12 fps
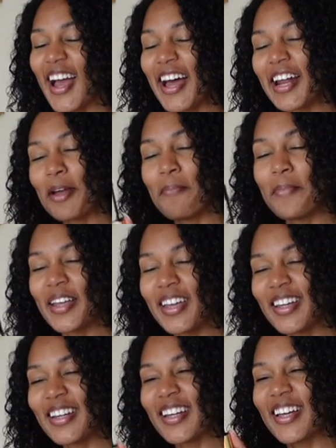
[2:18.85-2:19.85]
And I
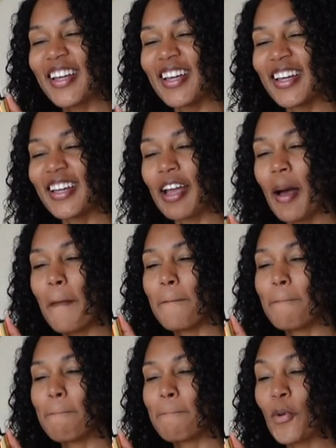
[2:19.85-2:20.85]
made a
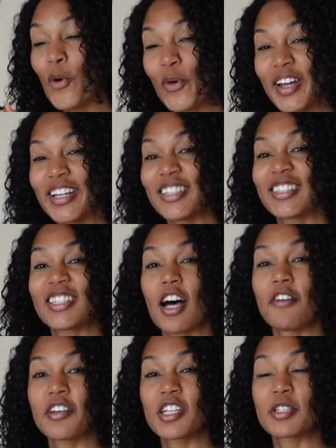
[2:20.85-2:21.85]
point
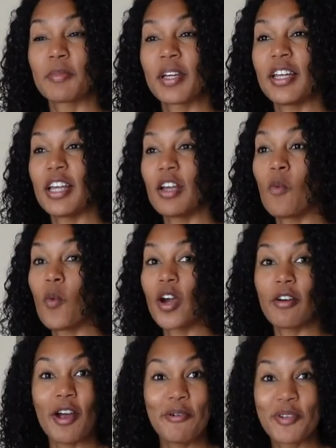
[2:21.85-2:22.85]
of explaining
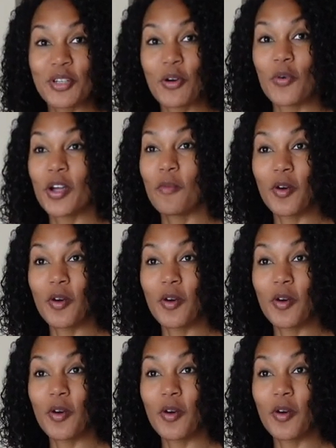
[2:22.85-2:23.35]
where I was going,